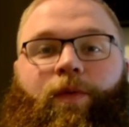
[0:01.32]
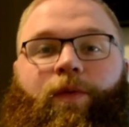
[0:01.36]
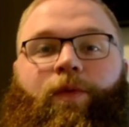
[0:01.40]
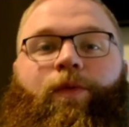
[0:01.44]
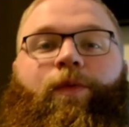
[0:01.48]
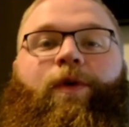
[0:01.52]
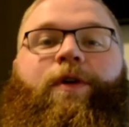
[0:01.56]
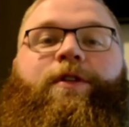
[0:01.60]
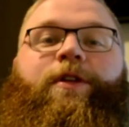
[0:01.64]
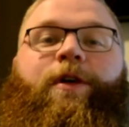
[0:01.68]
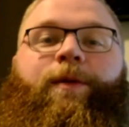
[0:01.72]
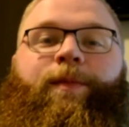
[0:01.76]

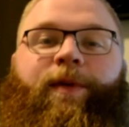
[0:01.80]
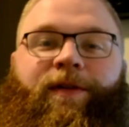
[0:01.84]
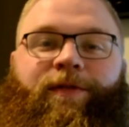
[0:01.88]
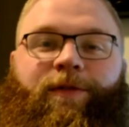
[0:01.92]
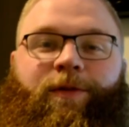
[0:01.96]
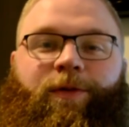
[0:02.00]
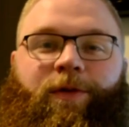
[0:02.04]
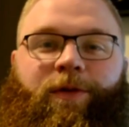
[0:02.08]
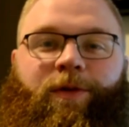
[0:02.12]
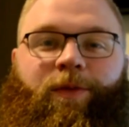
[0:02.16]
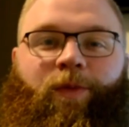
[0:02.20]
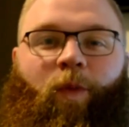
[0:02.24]
What's up,
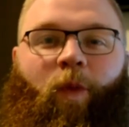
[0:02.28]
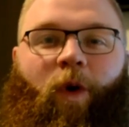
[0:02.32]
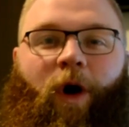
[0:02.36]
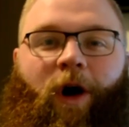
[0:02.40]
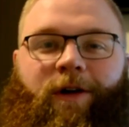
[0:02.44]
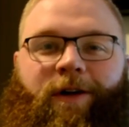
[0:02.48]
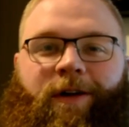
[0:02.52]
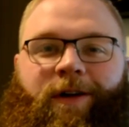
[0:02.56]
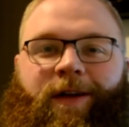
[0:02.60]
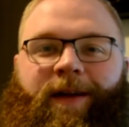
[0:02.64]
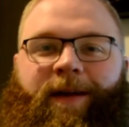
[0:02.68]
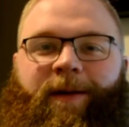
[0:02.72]
everyone?
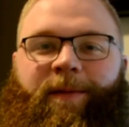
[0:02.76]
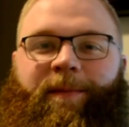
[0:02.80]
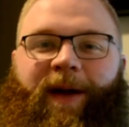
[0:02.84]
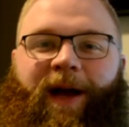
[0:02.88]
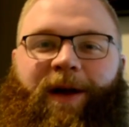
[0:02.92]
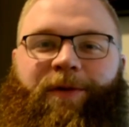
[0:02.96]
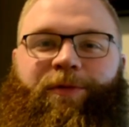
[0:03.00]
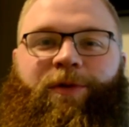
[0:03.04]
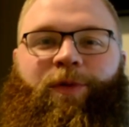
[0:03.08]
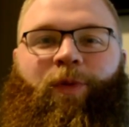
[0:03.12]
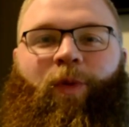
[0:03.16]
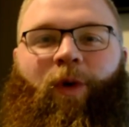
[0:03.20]
Walker here,
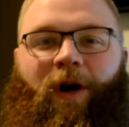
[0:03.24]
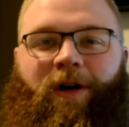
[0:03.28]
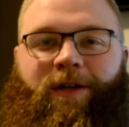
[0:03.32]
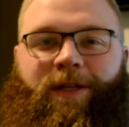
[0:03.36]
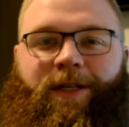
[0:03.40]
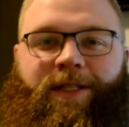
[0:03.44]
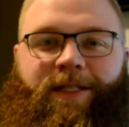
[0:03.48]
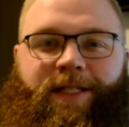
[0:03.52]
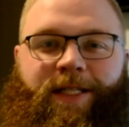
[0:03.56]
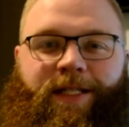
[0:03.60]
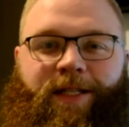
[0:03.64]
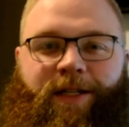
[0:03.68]
back with Walk
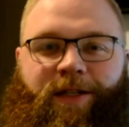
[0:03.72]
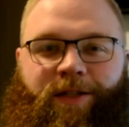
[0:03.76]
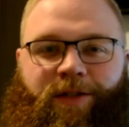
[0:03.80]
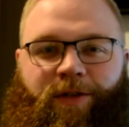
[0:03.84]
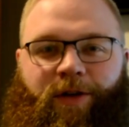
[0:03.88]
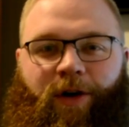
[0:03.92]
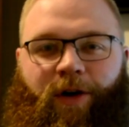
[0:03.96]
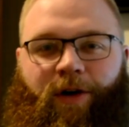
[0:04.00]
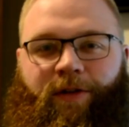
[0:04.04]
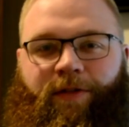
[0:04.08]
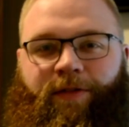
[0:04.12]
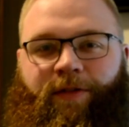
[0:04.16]
Easy Disc
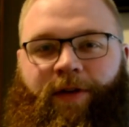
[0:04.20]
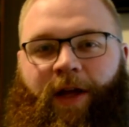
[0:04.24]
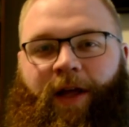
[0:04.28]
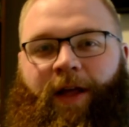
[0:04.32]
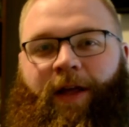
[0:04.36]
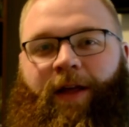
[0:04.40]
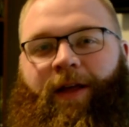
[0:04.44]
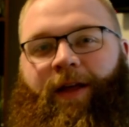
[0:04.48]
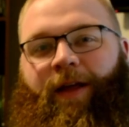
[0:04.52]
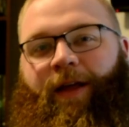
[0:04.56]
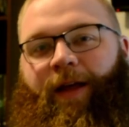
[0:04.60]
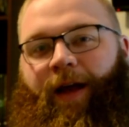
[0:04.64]
Golf,
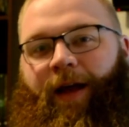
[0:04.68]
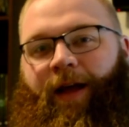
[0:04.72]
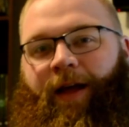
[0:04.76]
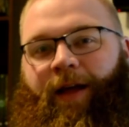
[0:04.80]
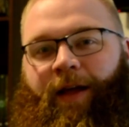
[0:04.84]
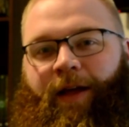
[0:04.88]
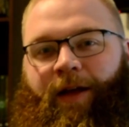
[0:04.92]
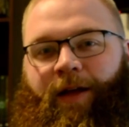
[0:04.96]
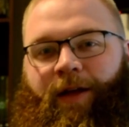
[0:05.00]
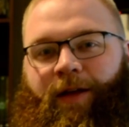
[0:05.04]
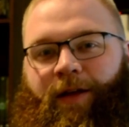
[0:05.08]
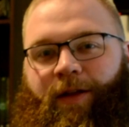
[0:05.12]

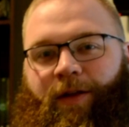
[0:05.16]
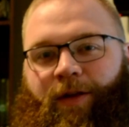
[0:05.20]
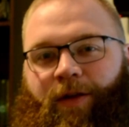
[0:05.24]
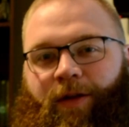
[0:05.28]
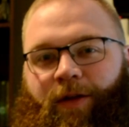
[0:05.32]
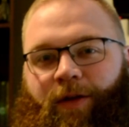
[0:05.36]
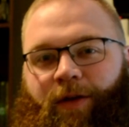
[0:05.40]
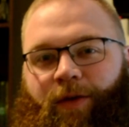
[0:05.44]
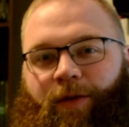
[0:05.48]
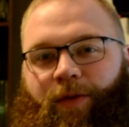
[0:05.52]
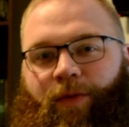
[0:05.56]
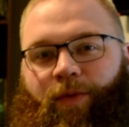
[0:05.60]

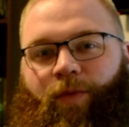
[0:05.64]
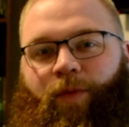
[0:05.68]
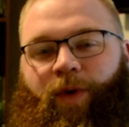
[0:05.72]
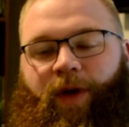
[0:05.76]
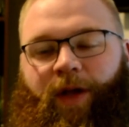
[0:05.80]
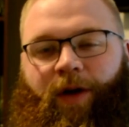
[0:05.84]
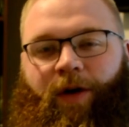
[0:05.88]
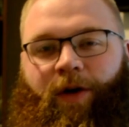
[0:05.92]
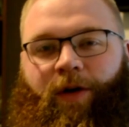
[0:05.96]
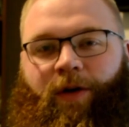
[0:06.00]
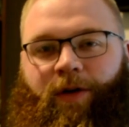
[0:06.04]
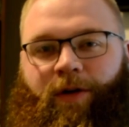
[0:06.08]
and
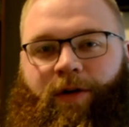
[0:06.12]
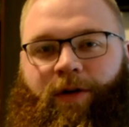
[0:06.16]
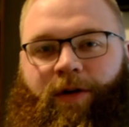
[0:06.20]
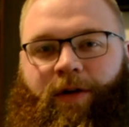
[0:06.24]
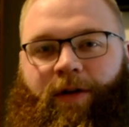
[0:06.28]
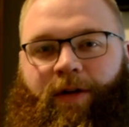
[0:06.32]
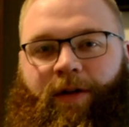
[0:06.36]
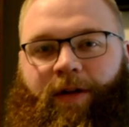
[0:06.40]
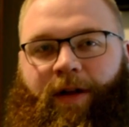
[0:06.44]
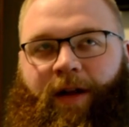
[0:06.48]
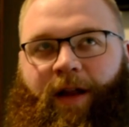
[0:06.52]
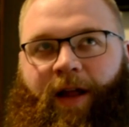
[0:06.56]
we
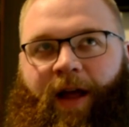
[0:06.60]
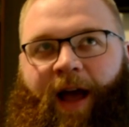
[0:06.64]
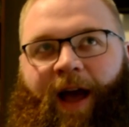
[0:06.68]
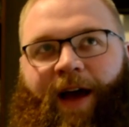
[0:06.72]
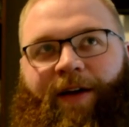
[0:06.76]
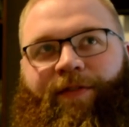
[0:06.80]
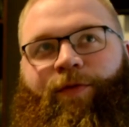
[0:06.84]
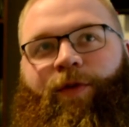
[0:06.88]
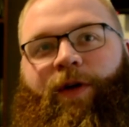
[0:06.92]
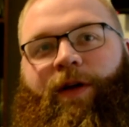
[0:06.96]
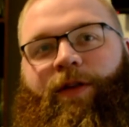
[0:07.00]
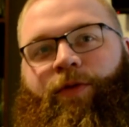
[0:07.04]
are about
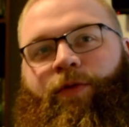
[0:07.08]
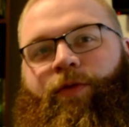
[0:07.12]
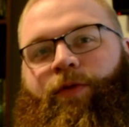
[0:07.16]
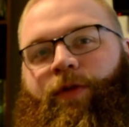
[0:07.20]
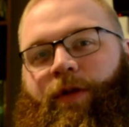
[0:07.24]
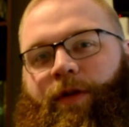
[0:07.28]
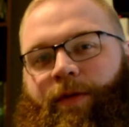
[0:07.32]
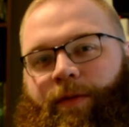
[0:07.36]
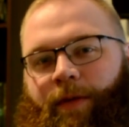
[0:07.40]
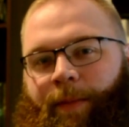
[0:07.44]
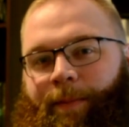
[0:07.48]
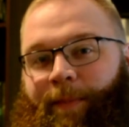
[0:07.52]
halfway
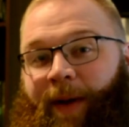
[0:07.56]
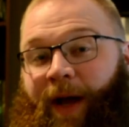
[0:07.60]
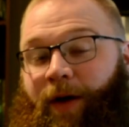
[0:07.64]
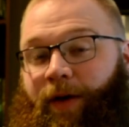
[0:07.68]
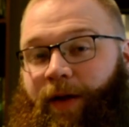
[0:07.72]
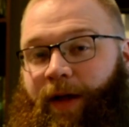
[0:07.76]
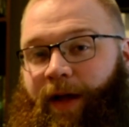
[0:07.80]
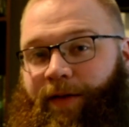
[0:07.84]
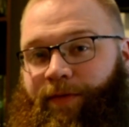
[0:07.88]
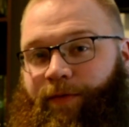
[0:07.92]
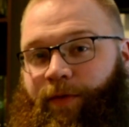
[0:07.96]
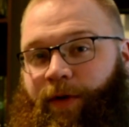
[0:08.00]

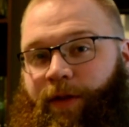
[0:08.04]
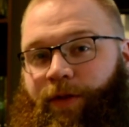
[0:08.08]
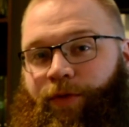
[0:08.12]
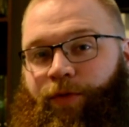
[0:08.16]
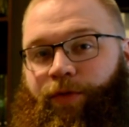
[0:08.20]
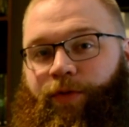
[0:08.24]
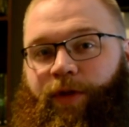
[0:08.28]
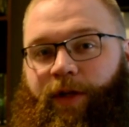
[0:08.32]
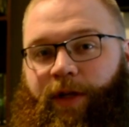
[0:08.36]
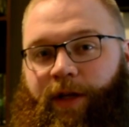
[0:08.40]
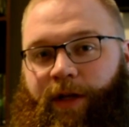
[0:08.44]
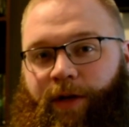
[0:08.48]

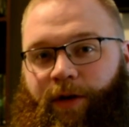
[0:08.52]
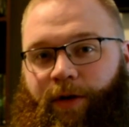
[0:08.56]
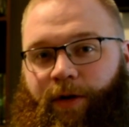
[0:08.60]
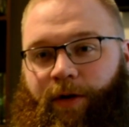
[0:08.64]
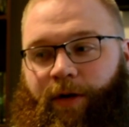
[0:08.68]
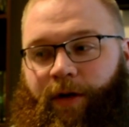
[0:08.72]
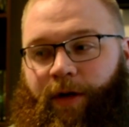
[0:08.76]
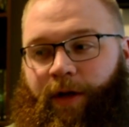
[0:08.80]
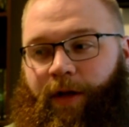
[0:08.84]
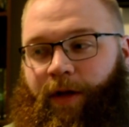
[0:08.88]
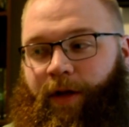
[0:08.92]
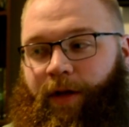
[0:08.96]
through the
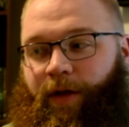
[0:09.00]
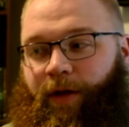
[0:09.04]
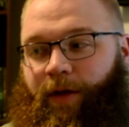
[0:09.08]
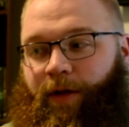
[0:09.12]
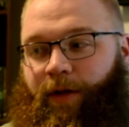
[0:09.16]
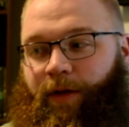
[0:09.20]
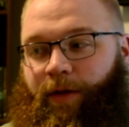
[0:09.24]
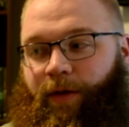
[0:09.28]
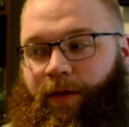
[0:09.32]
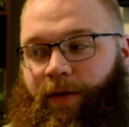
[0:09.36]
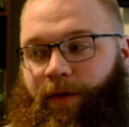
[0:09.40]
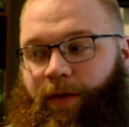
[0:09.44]
year,
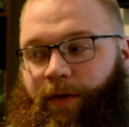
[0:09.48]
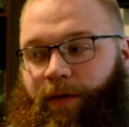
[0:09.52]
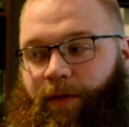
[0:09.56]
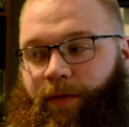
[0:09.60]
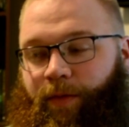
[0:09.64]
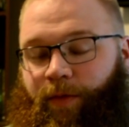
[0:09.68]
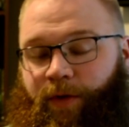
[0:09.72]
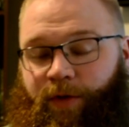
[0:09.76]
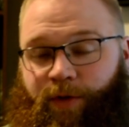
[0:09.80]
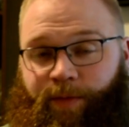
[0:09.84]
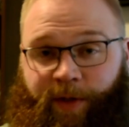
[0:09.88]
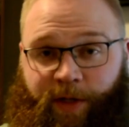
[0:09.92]

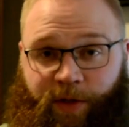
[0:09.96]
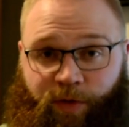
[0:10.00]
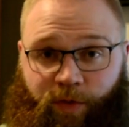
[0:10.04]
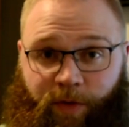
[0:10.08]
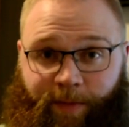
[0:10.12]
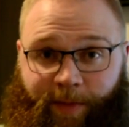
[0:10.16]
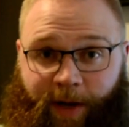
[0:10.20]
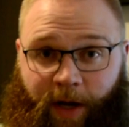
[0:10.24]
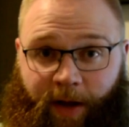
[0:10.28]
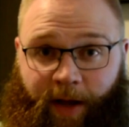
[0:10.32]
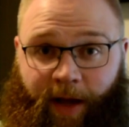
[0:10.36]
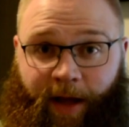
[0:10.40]
which means we're
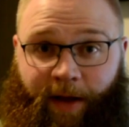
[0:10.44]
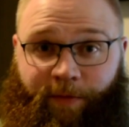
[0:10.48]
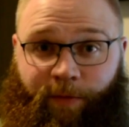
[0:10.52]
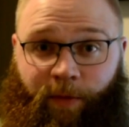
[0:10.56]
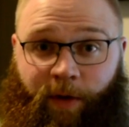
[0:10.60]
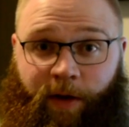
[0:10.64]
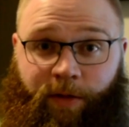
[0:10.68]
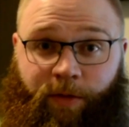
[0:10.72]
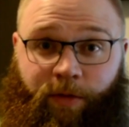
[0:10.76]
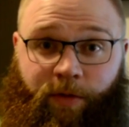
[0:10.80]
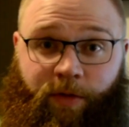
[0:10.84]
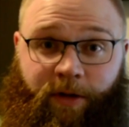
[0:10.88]
about
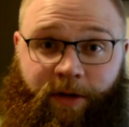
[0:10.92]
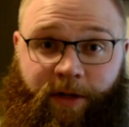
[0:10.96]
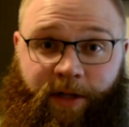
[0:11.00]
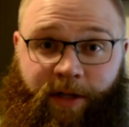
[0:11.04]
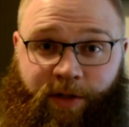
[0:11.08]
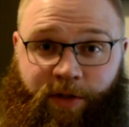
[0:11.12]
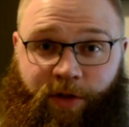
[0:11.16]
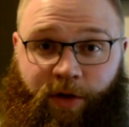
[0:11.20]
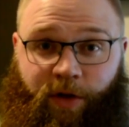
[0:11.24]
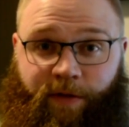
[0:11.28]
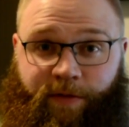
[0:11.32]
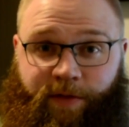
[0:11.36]
halfway through the
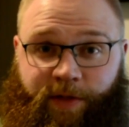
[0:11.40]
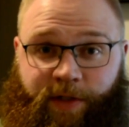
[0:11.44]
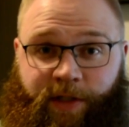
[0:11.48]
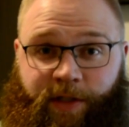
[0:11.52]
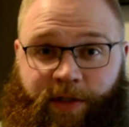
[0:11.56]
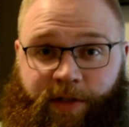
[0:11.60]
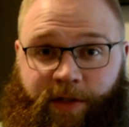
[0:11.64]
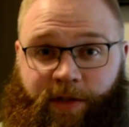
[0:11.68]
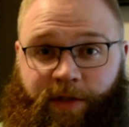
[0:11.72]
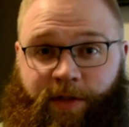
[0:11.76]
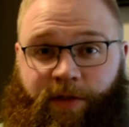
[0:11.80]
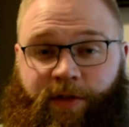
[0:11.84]
disc golf
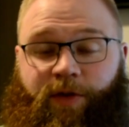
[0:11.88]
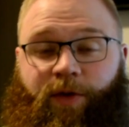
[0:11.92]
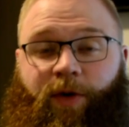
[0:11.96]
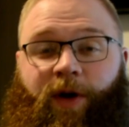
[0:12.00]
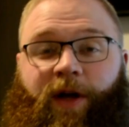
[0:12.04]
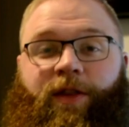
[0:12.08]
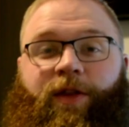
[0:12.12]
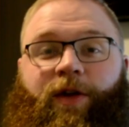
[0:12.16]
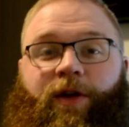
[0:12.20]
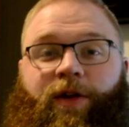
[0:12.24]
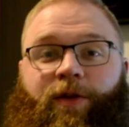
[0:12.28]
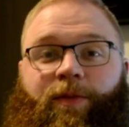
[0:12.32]
season. So
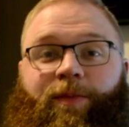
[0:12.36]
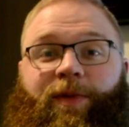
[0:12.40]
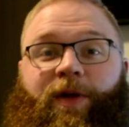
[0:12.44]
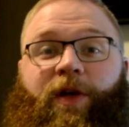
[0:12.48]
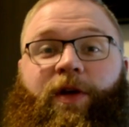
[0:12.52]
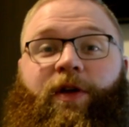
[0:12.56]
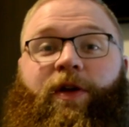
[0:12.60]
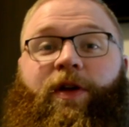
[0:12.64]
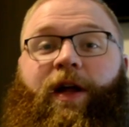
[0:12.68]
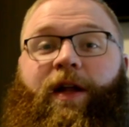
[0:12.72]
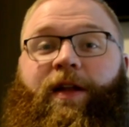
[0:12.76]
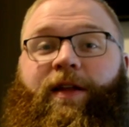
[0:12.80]
I thought it'd be
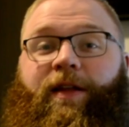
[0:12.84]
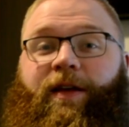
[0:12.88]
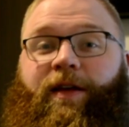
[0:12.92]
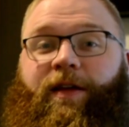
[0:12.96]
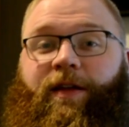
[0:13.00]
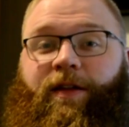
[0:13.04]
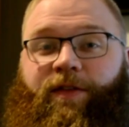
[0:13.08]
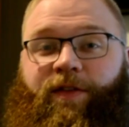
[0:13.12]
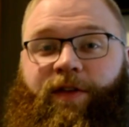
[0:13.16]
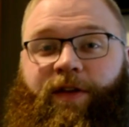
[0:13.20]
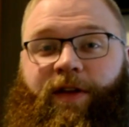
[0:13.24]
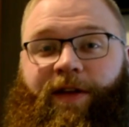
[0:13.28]
a good
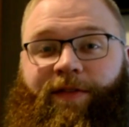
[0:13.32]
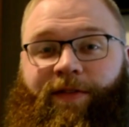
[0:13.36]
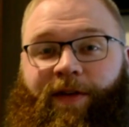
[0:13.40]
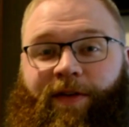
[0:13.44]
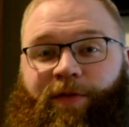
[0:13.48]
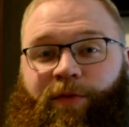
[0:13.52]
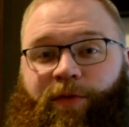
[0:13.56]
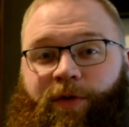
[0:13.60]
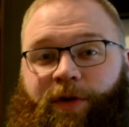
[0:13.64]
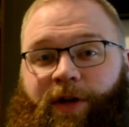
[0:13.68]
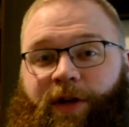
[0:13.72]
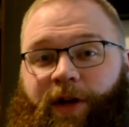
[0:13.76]
idea to give
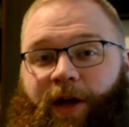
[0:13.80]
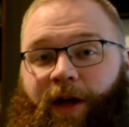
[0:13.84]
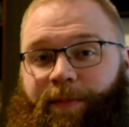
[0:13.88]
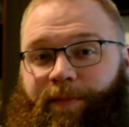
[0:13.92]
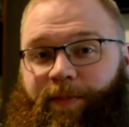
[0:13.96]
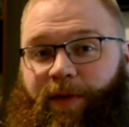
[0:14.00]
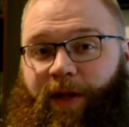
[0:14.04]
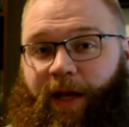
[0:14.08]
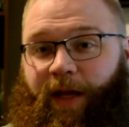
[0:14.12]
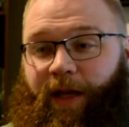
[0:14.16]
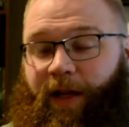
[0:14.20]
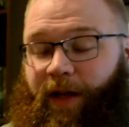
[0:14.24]
everyone an
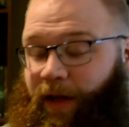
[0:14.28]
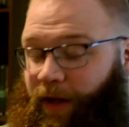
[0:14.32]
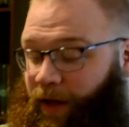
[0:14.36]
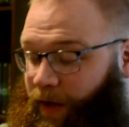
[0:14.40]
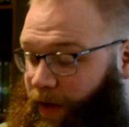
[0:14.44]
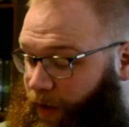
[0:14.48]
update